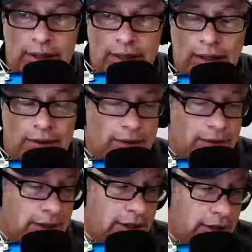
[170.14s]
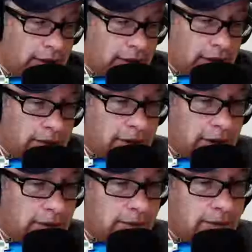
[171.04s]
I don't know. I don't
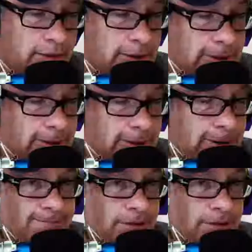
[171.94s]
care. I'm